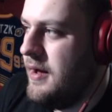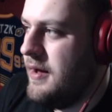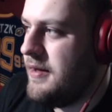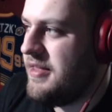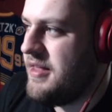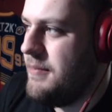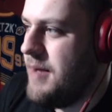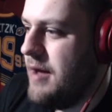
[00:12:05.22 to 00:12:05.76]

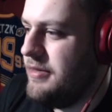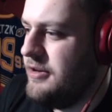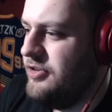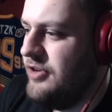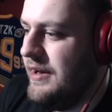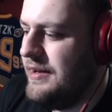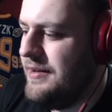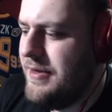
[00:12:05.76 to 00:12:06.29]
somehow the
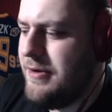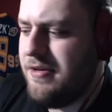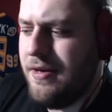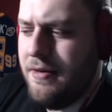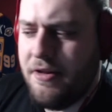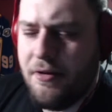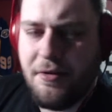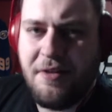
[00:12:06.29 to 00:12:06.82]
gene, and there's all
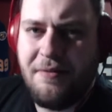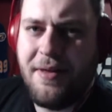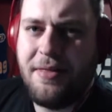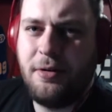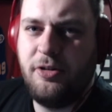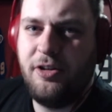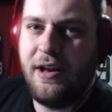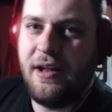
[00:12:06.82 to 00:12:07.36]
sorts of
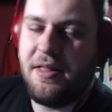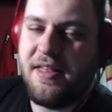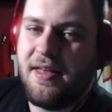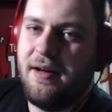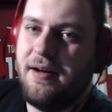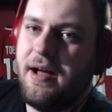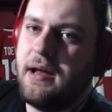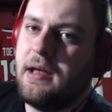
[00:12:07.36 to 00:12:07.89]
other genes
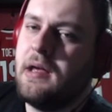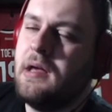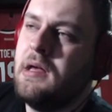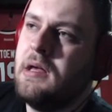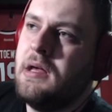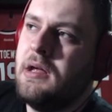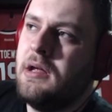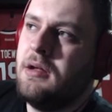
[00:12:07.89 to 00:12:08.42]
that like
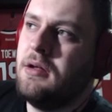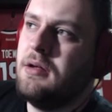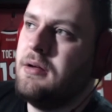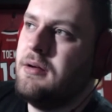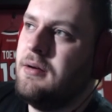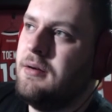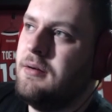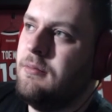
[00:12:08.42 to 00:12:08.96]

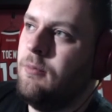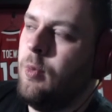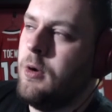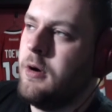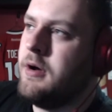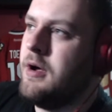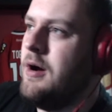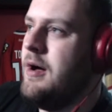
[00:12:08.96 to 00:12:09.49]

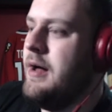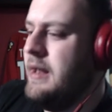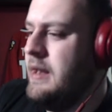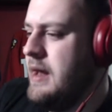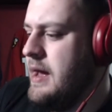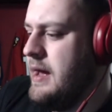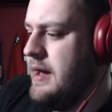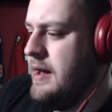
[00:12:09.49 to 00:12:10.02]
work on
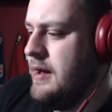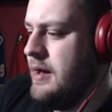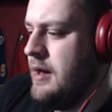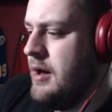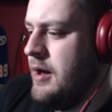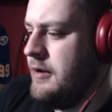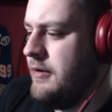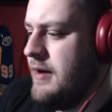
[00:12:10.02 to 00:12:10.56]
a
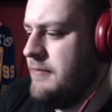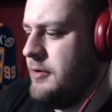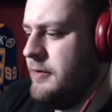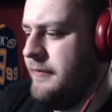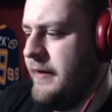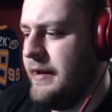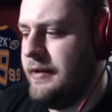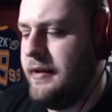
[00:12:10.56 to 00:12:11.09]
level of
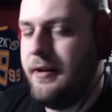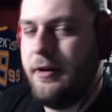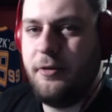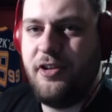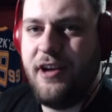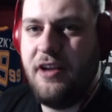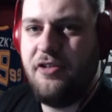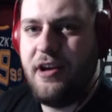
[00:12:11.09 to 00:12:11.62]
like, you know,
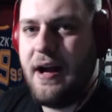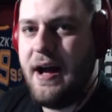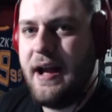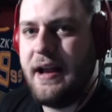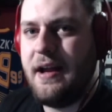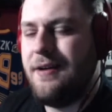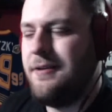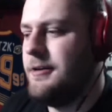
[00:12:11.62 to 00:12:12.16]
changing eye
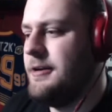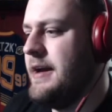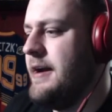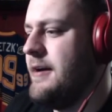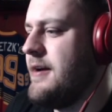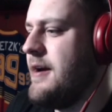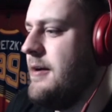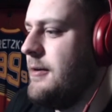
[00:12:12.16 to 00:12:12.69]
color and
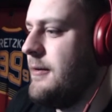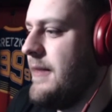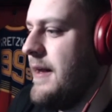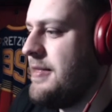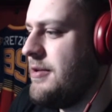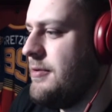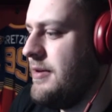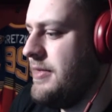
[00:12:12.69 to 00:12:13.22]
hair color and
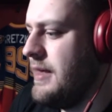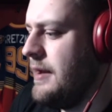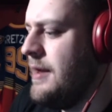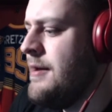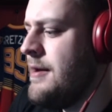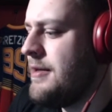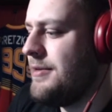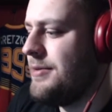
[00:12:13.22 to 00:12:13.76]
that sort of thing.
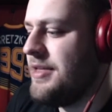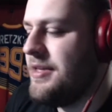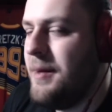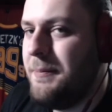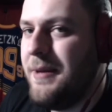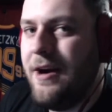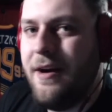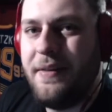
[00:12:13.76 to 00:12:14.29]
So it's
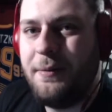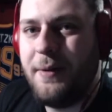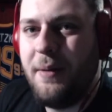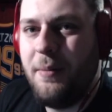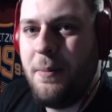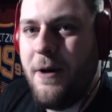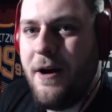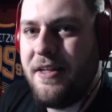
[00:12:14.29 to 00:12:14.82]
not beyond the realm
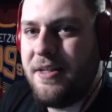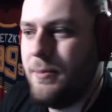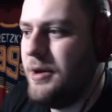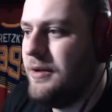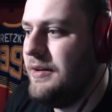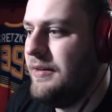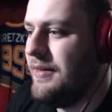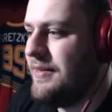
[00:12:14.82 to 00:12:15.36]
of
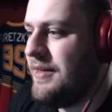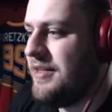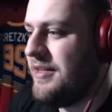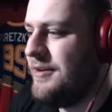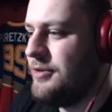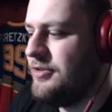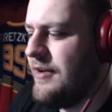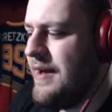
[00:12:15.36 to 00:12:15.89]
possibility that this is
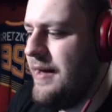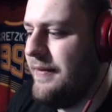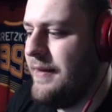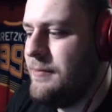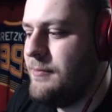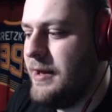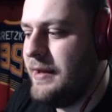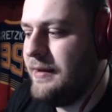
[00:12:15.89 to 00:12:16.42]
her child.
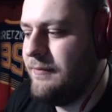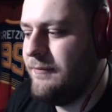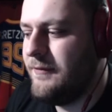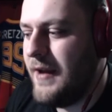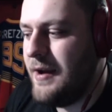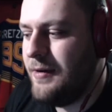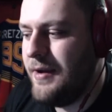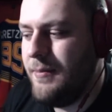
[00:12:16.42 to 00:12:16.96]
I'm like
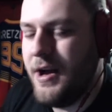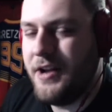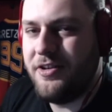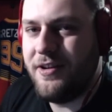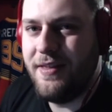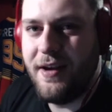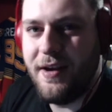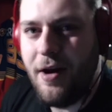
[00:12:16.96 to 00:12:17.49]
very much
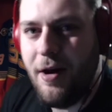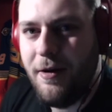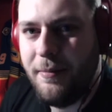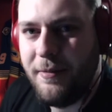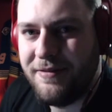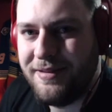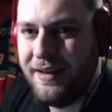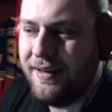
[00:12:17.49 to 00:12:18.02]
in the column
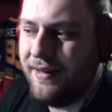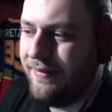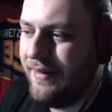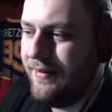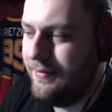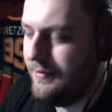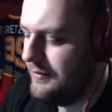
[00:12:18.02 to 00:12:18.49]
of thinking that